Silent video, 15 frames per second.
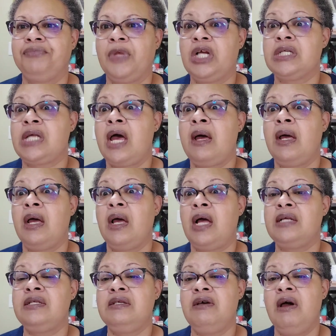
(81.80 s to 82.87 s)
because I,
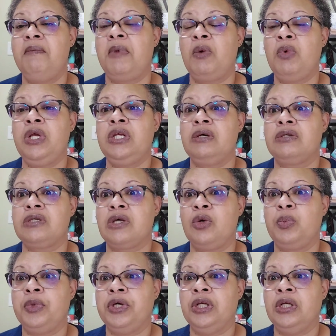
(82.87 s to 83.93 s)
I still have my windows
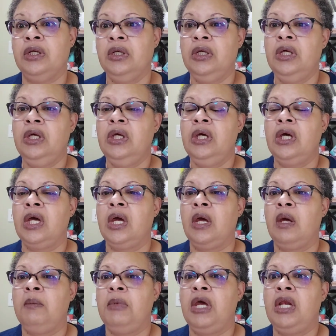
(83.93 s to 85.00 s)
open.
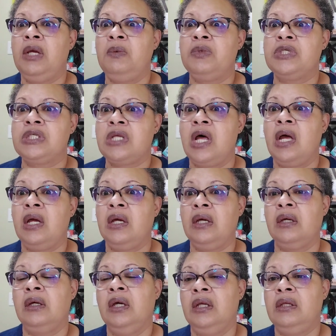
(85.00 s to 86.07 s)
Um, and it was like
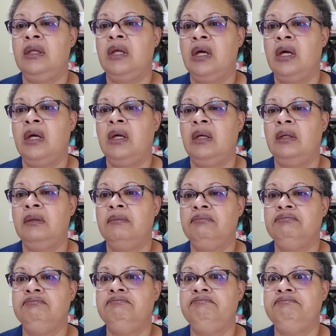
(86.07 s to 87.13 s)
in the
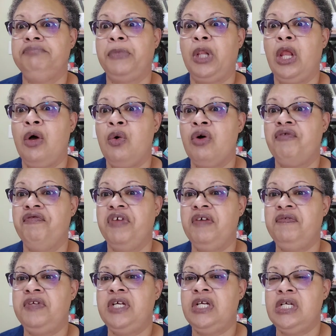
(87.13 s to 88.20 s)
lower
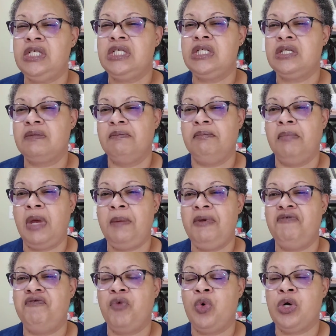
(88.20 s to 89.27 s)
50s, maybe
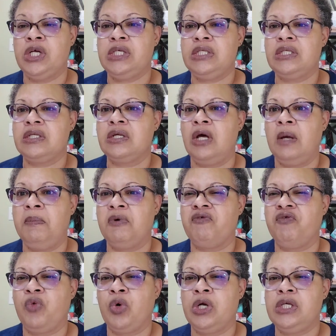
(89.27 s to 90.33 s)
40s, upper
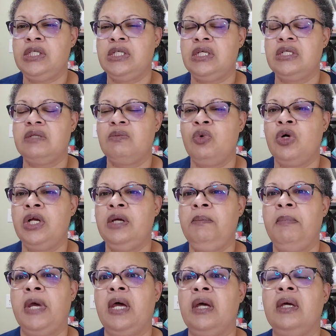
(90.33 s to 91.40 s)
40s this morning,
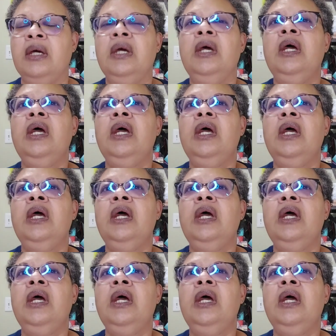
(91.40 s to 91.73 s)
but